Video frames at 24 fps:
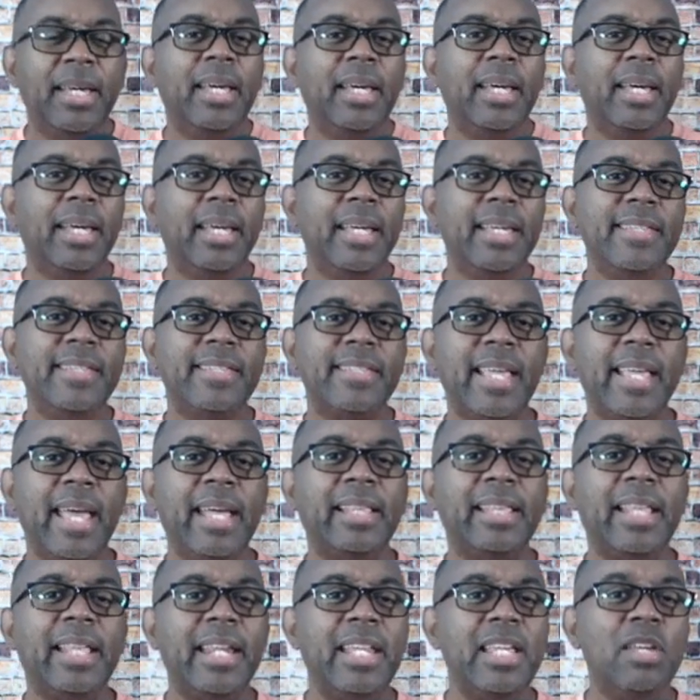He's
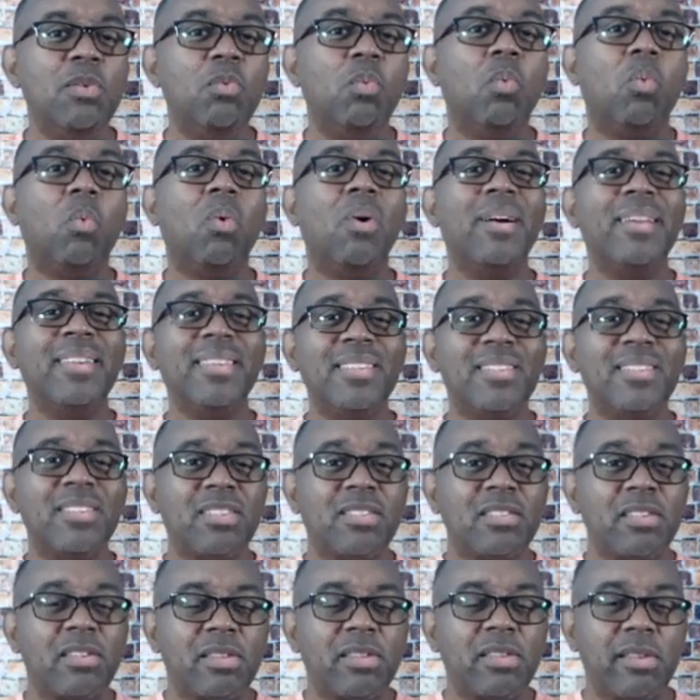saying that he
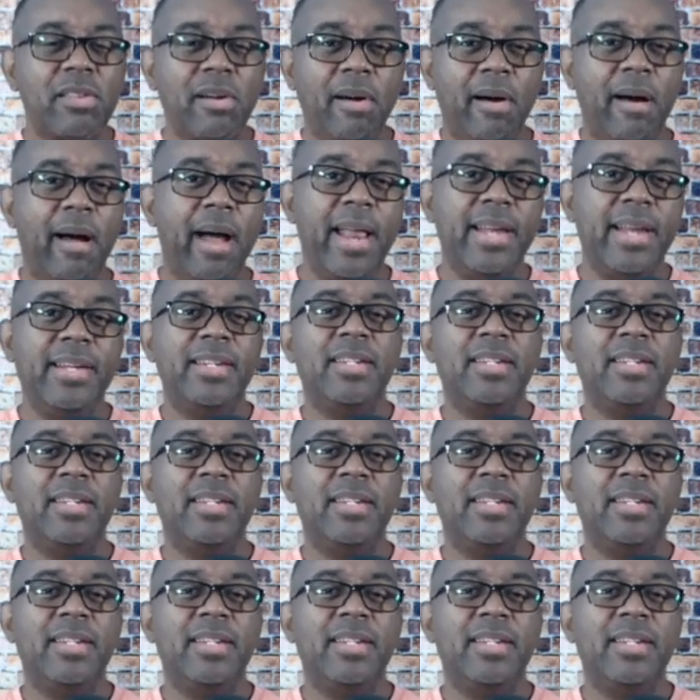once thought